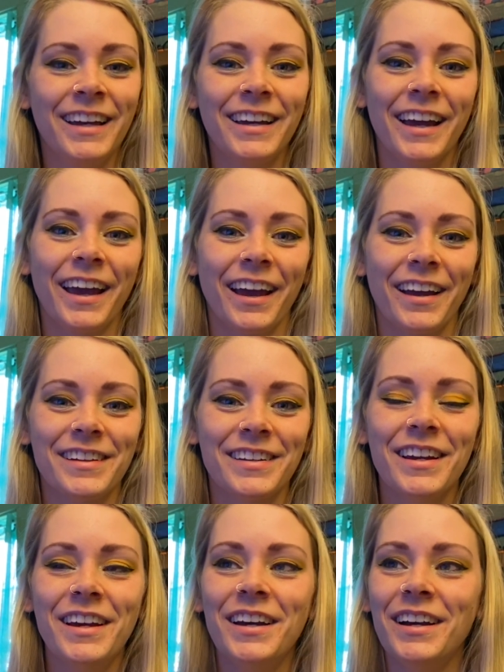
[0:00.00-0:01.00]
and
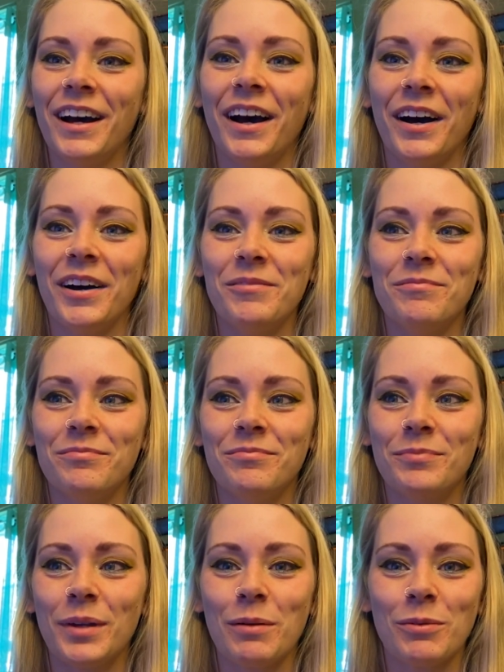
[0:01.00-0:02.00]

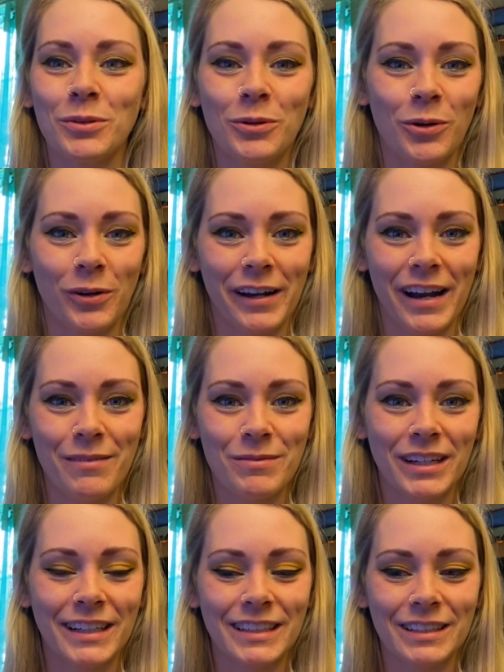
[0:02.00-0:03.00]
be able to coordinate,
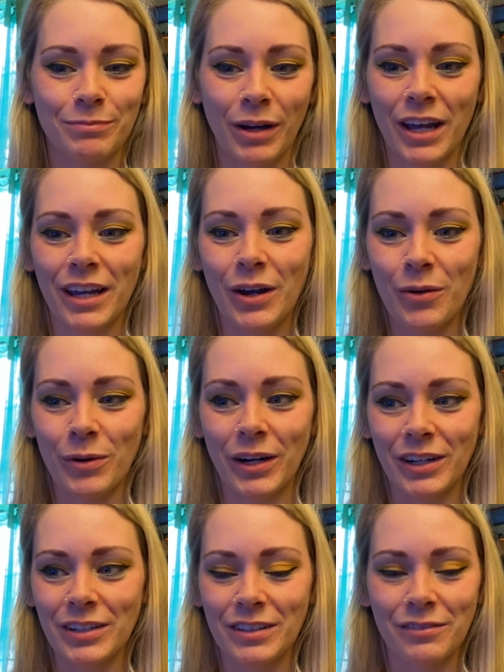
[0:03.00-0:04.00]
because my
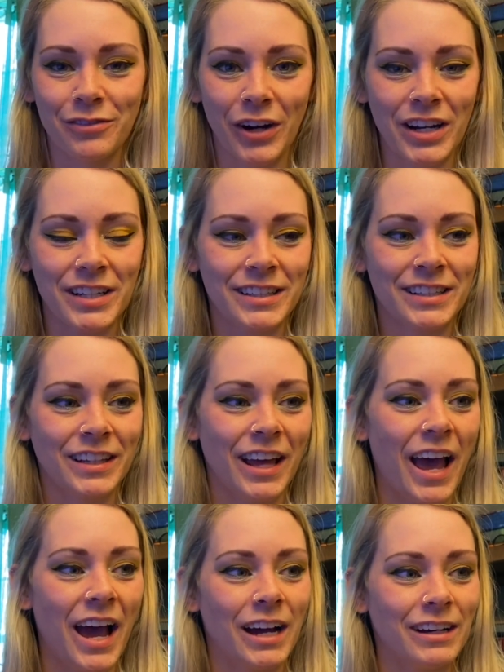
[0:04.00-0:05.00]
coworkers and friends
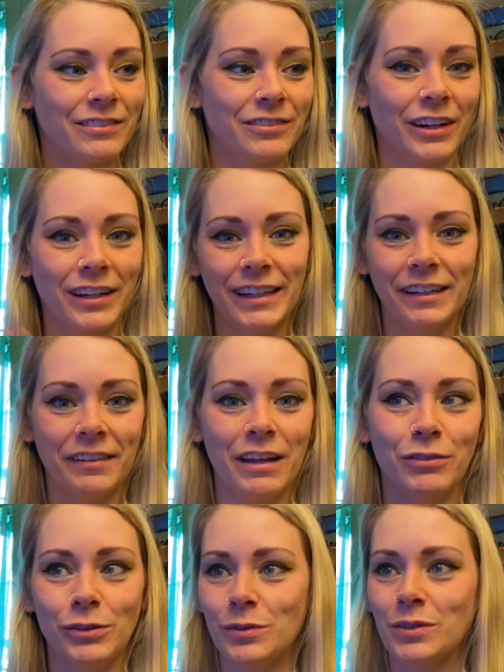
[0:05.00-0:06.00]
have varying
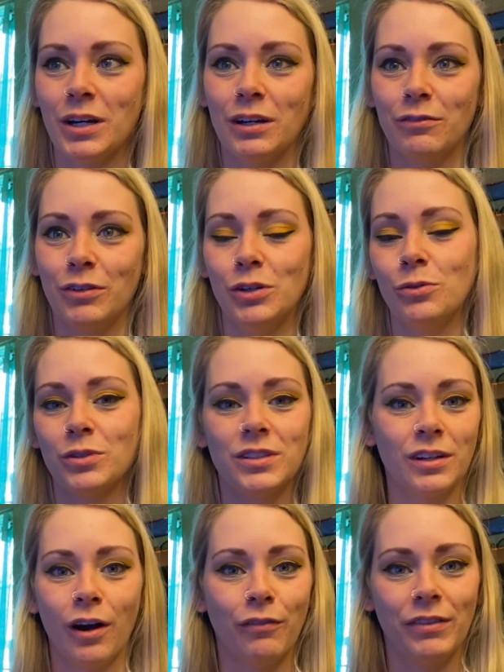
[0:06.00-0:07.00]
levels of use
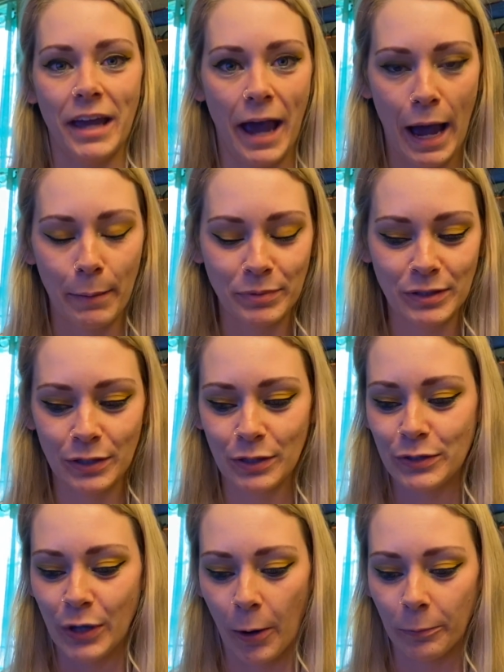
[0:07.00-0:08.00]
of the apps.
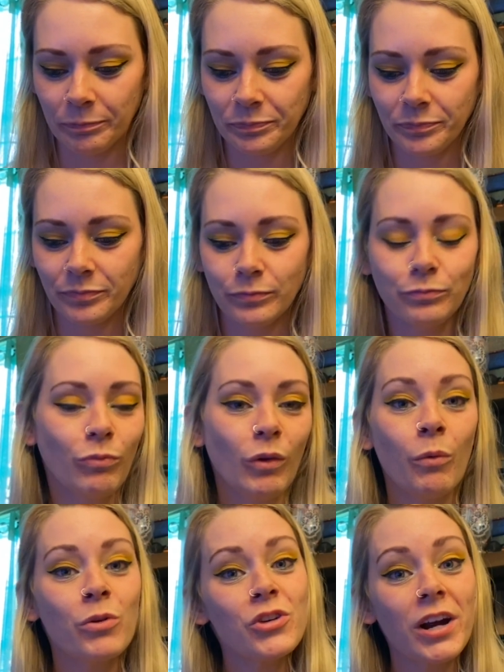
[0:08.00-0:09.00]
So
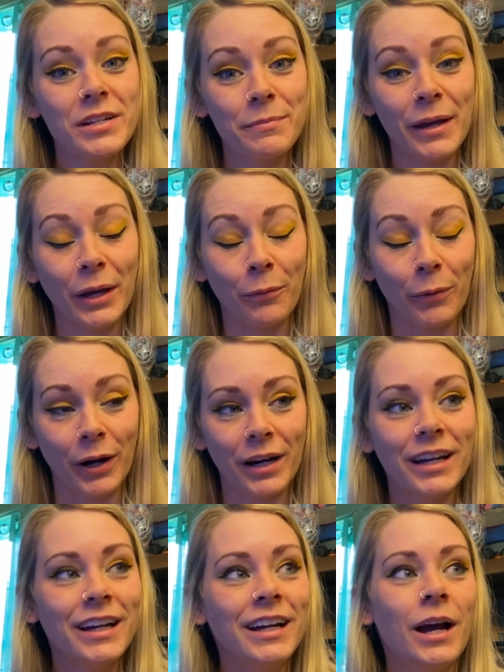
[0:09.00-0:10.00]
we're trying to make it work.
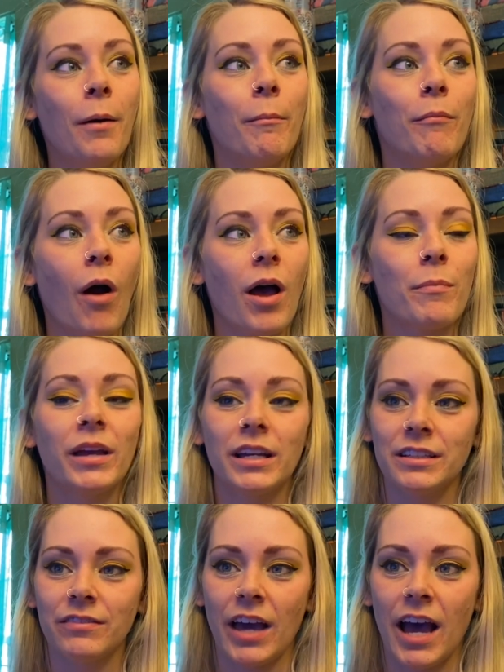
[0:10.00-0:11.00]
But because
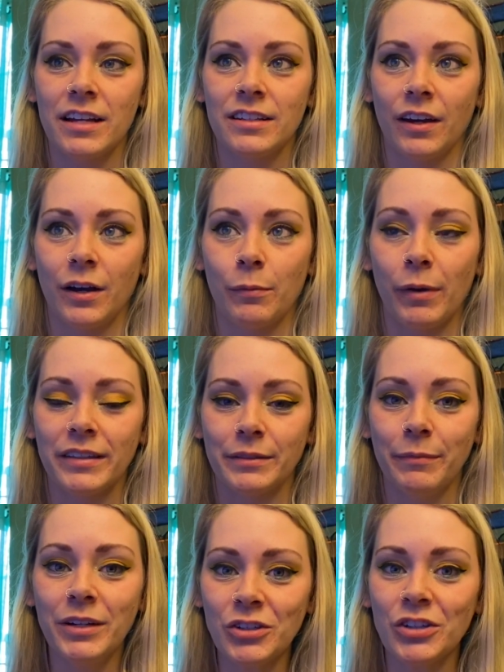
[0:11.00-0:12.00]
of that, as I
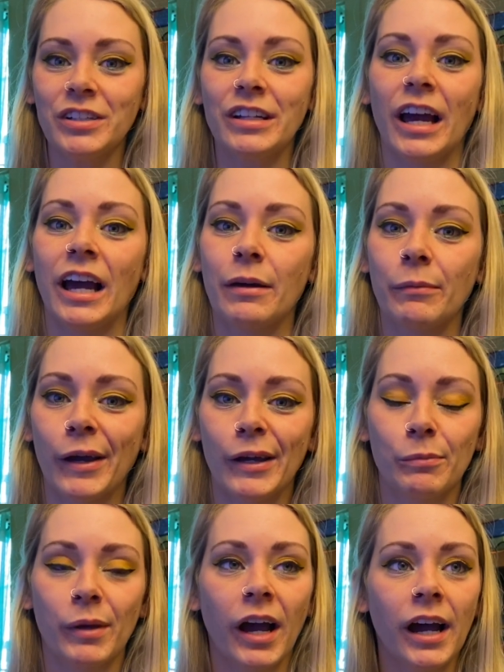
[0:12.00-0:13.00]
mentioned, I'm kind of
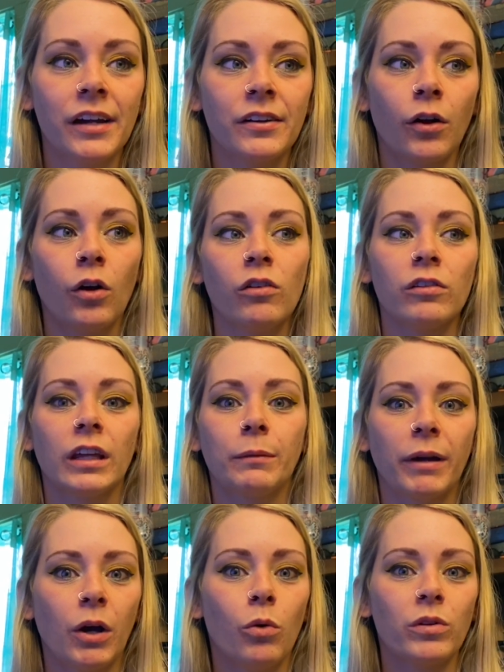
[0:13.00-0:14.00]
behind on all of like
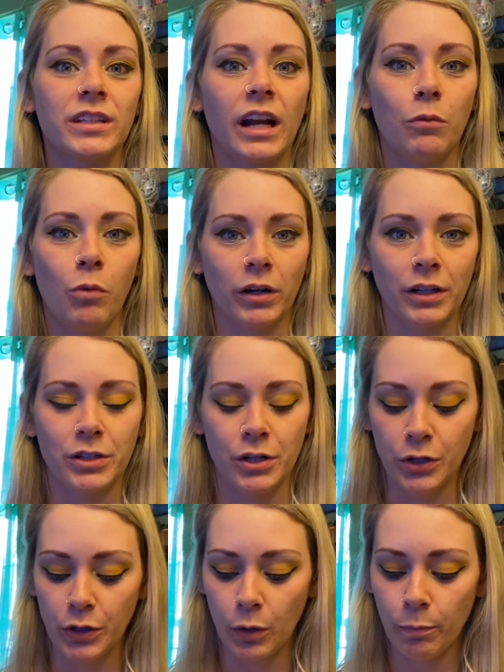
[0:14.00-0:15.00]
my goals that I wanted to
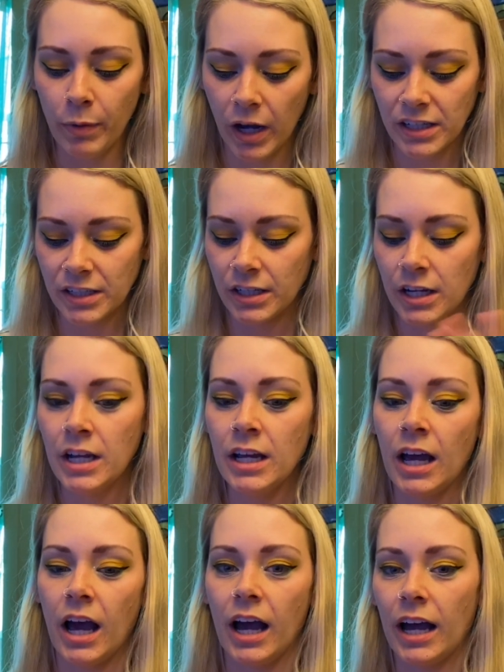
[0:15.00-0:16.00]
do, but
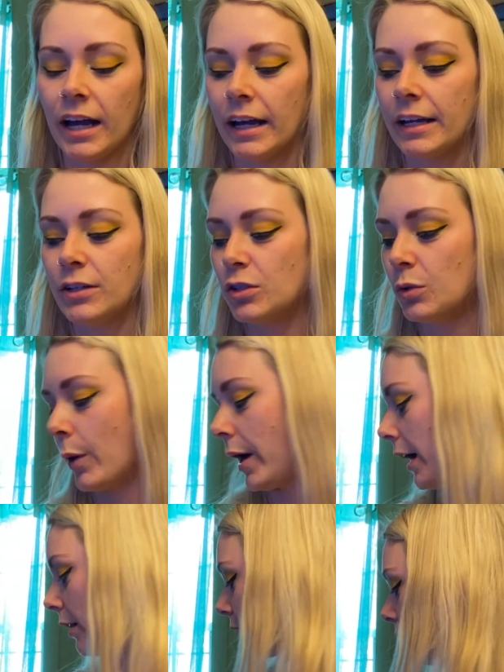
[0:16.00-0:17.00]
I do
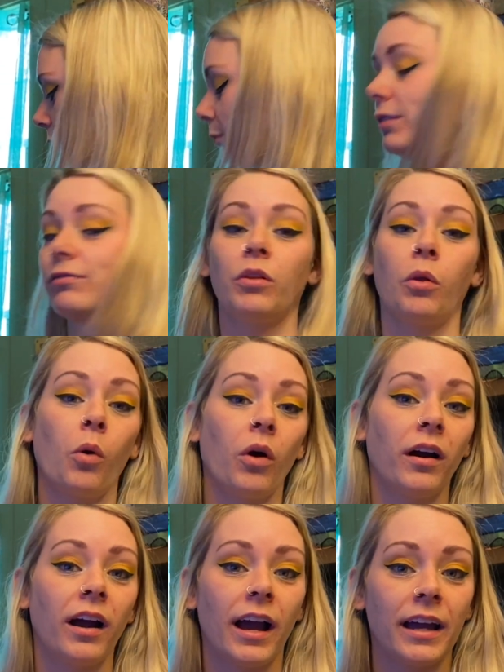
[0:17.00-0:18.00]
have on my
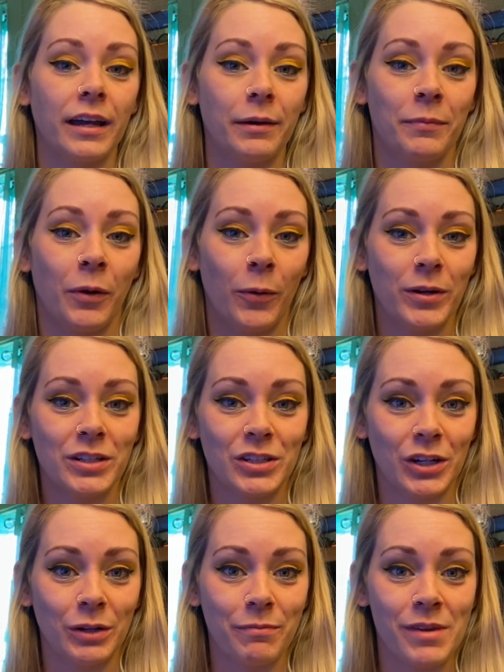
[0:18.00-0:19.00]
floor, I am going to
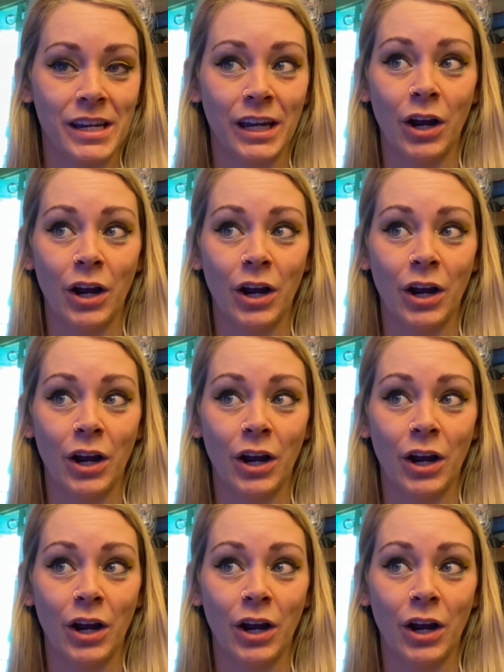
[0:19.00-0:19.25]
start making